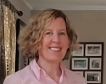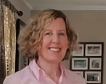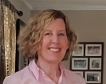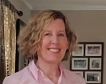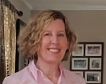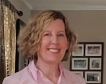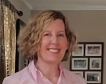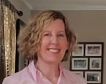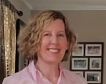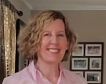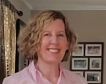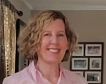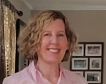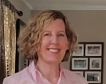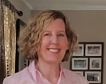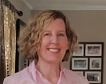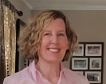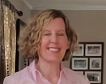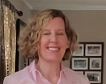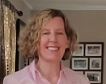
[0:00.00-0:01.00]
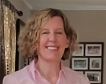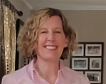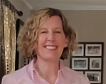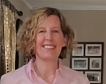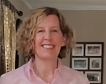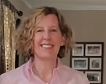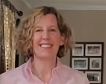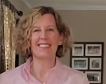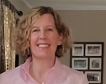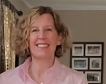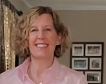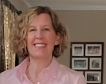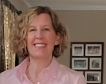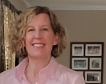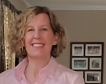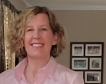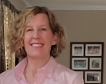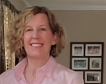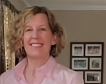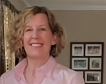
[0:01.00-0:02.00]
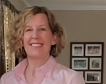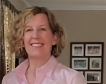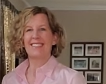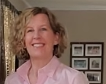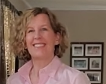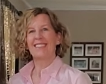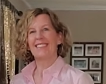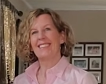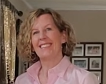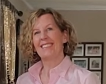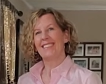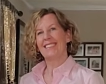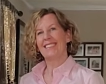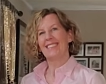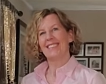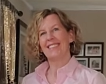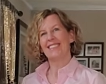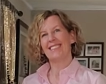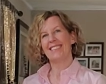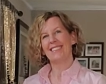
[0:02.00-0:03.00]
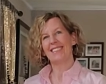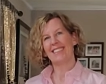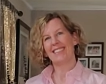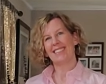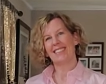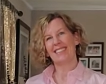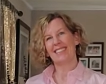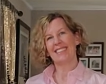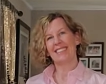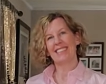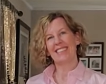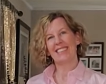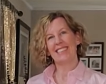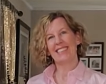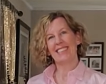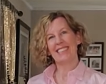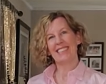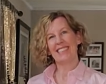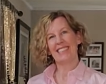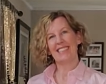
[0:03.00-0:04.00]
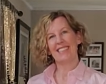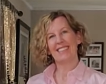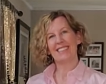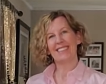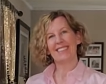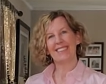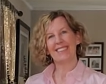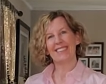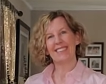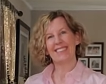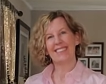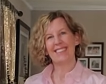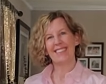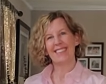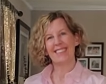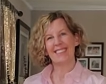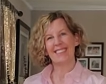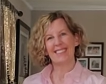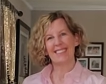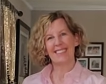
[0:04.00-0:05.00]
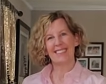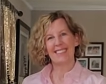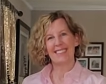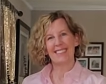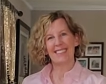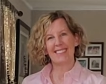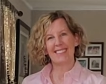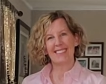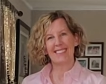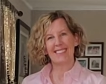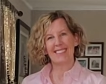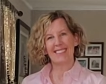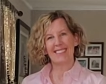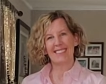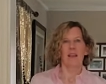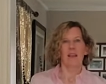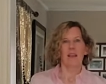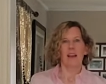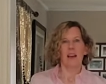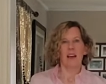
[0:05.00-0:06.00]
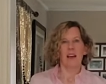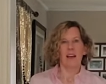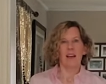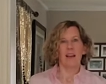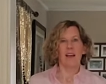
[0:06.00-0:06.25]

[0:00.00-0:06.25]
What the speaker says: No one is speaking in this clip.